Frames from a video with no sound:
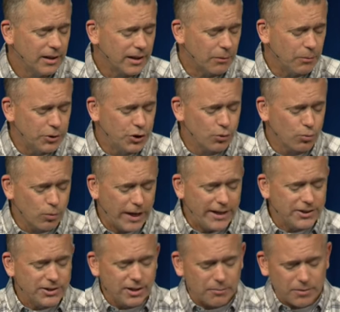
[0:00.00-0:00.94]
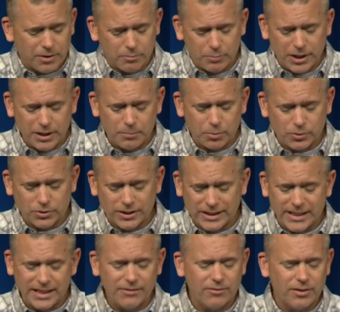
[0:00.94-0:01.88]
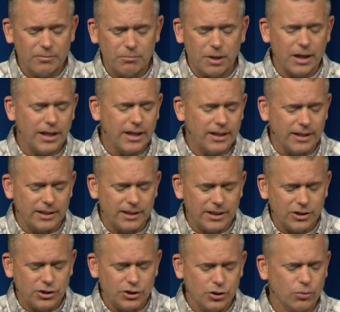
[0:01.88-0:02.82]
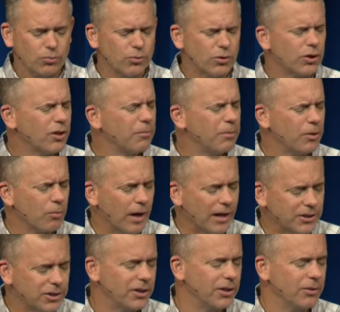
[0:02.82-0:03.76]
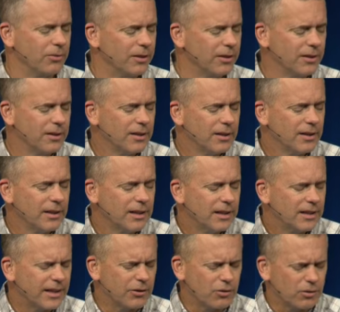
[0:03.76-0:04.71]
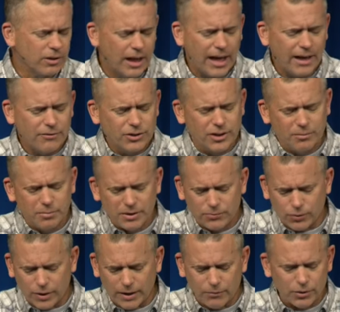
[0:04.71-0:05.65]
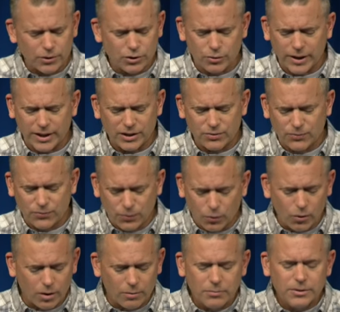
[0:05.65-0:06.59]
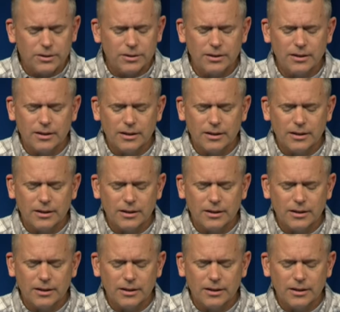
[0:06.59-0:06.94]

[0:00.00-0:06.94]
God, would you raise up the people to give the money that these children could be rescued, that their lives could be forever transformed,